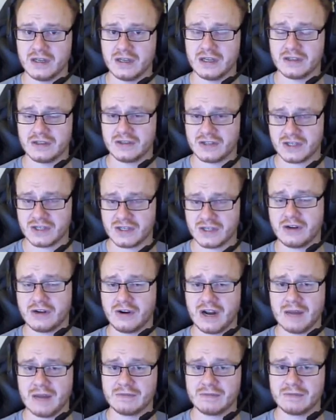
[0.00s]
that the 60
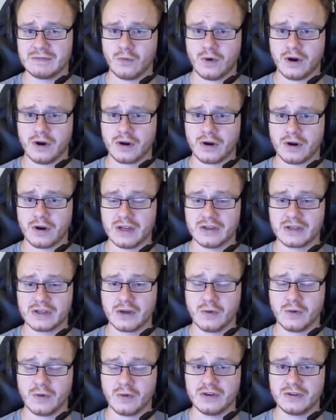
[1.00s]
grams of water
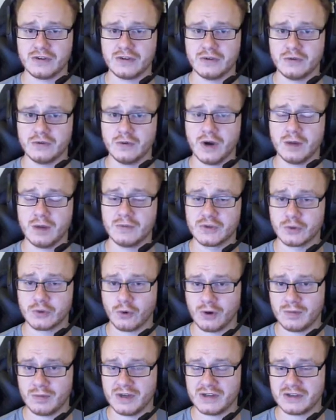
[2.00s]
is going to
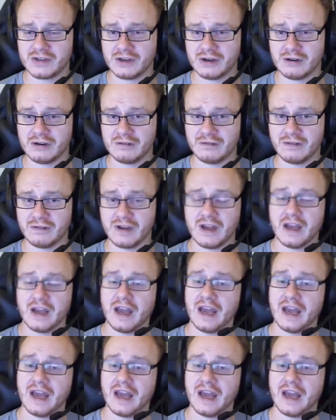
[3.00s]
absorb itself,